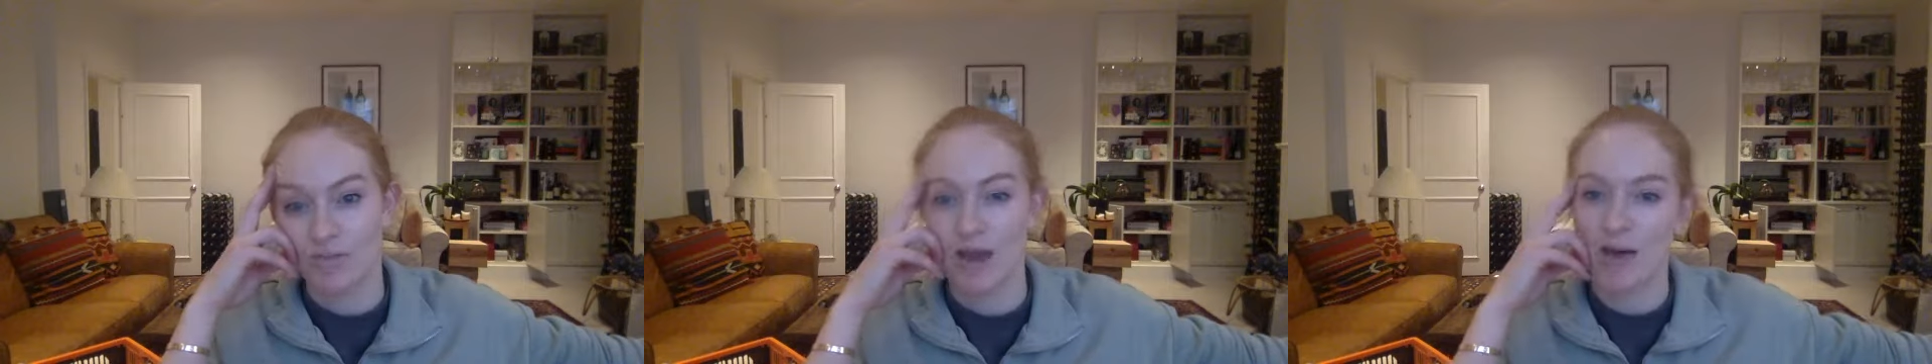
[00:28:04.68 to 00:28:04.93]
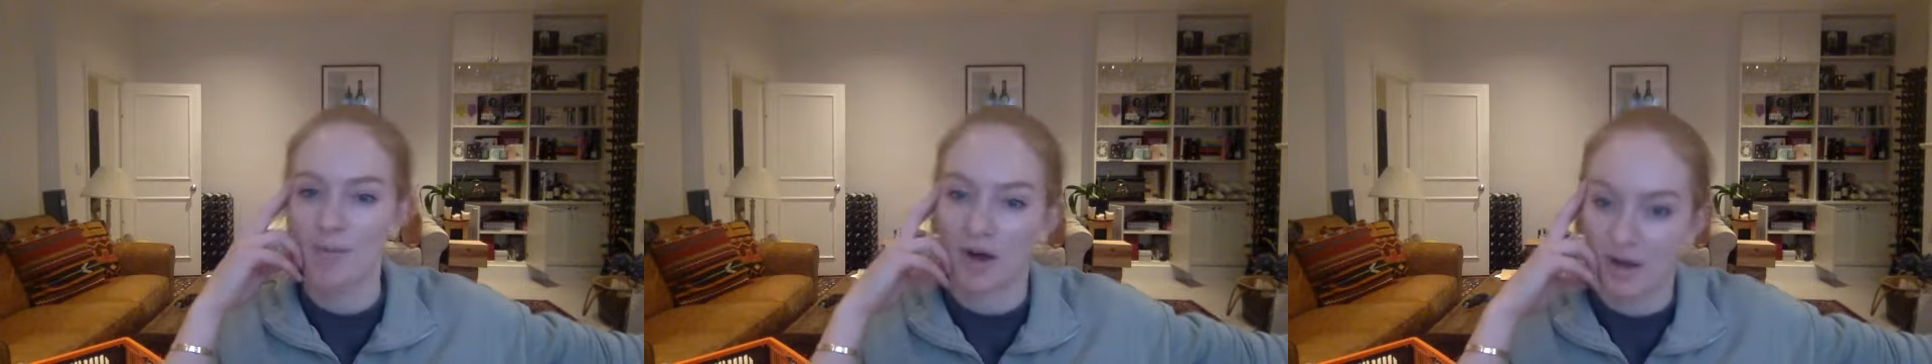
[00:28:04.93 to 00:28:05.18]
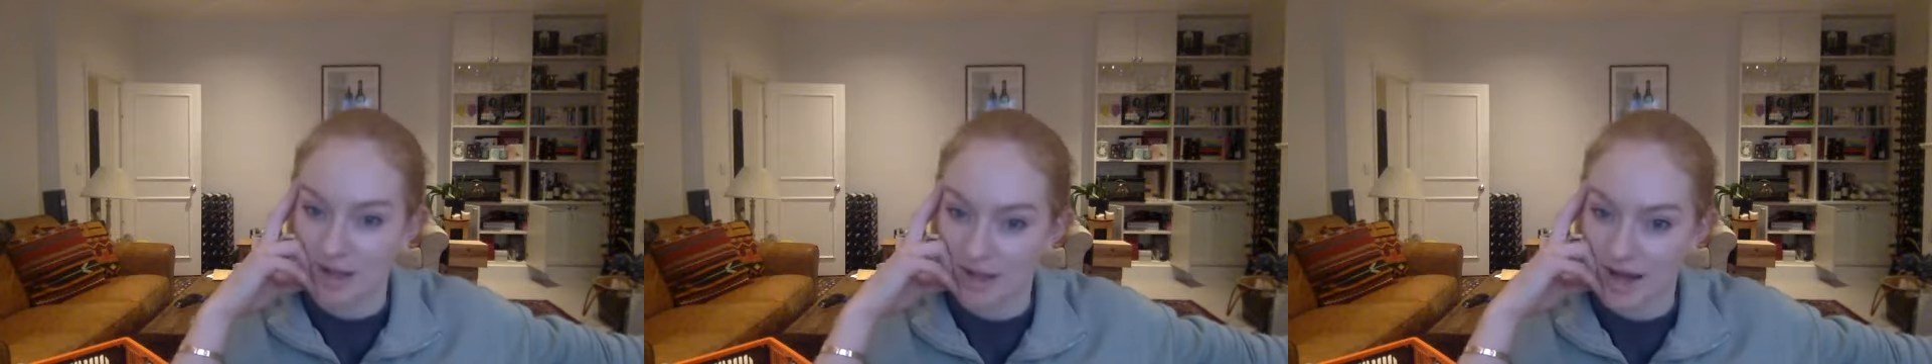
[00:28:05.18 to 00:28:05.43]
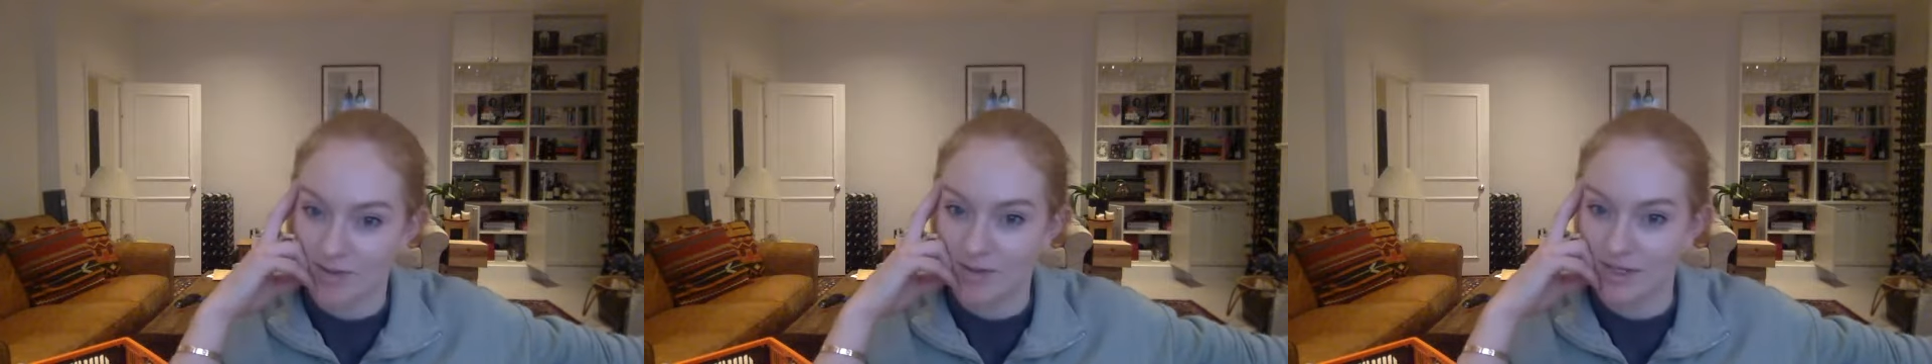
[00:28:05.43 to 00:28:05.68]
black market
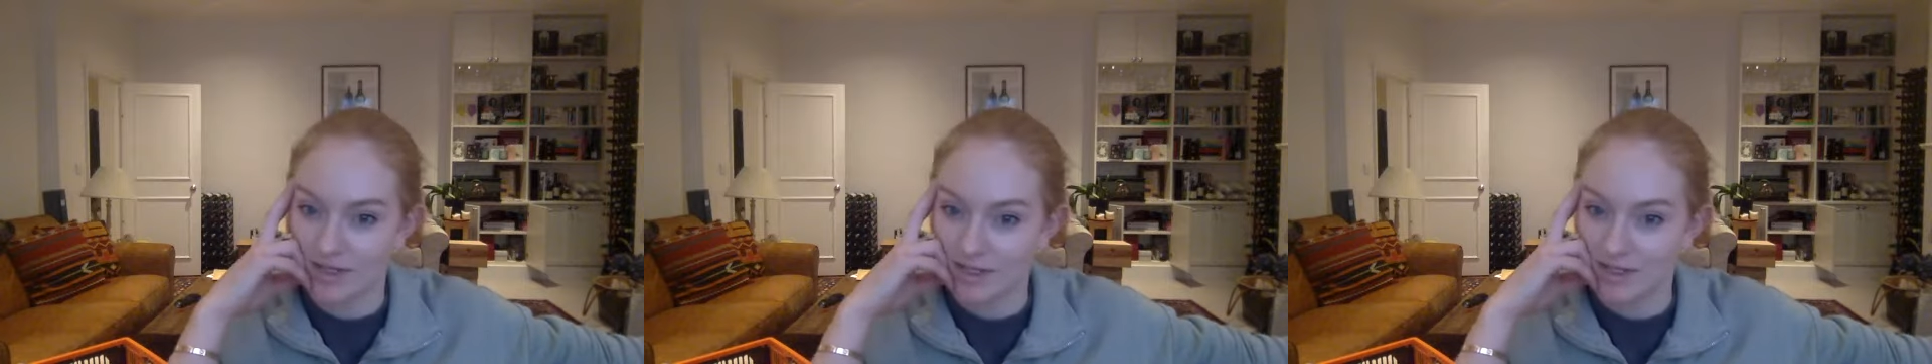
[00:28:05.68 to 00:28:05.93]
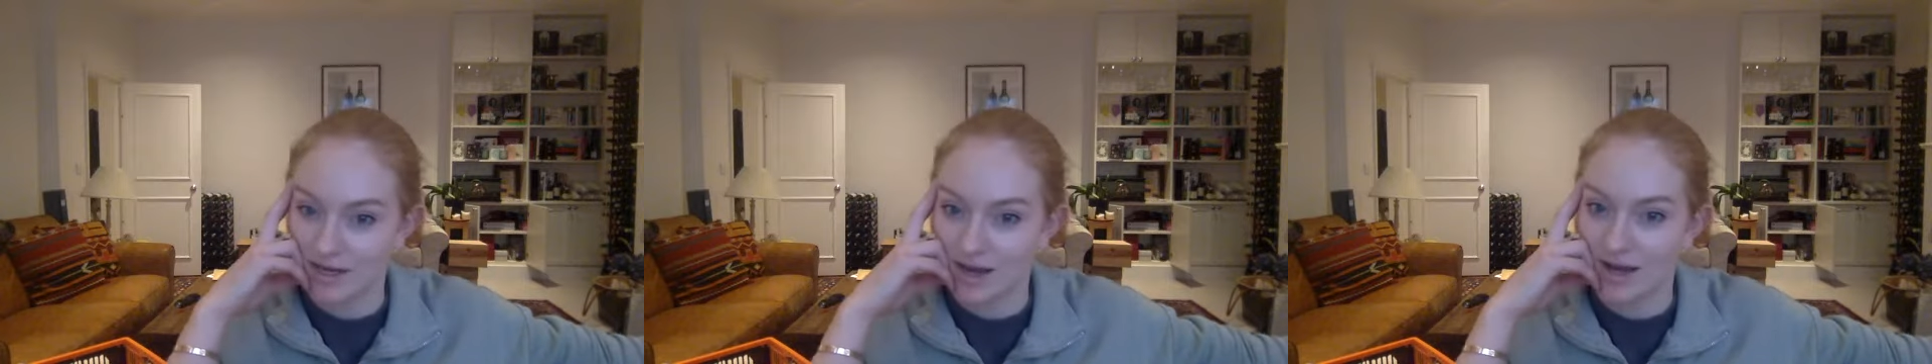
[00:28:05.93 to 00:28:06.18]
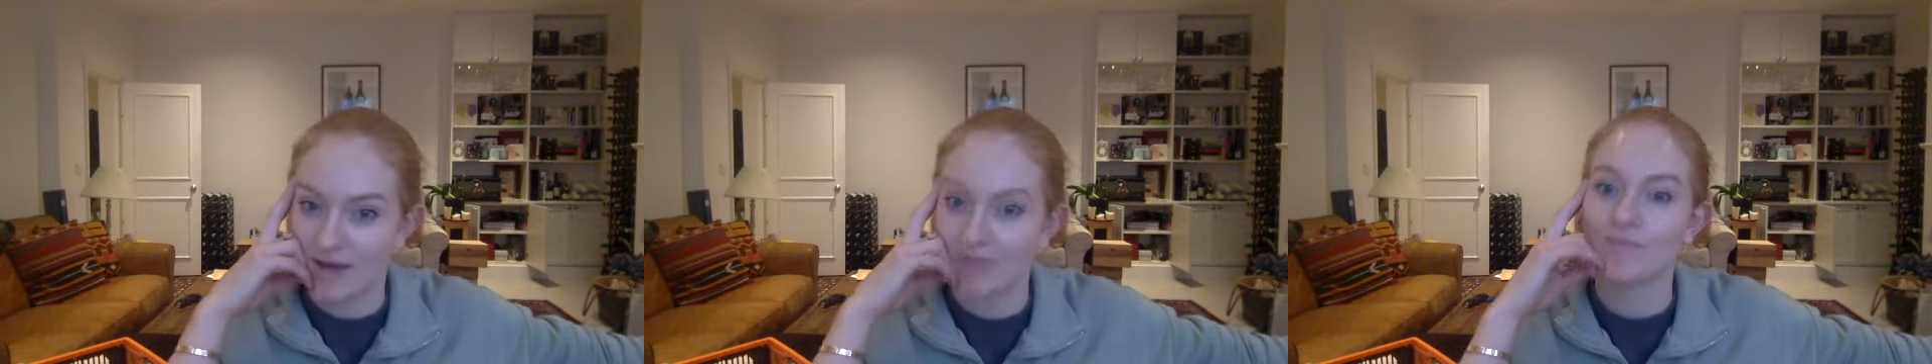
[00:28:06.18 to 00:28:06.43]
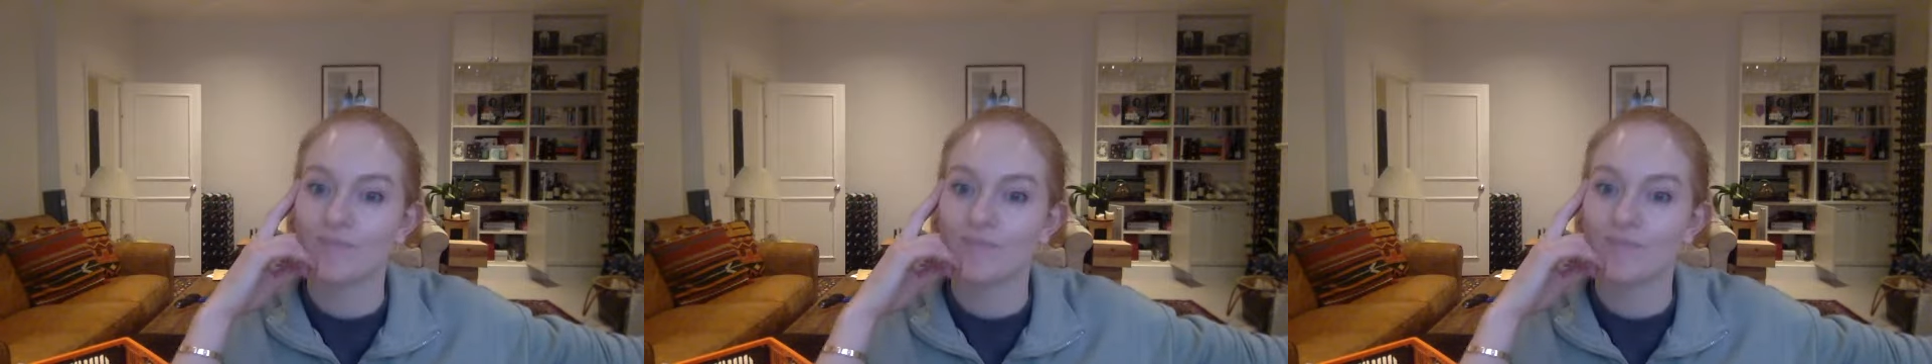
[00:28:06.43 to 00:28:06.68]
cannabis for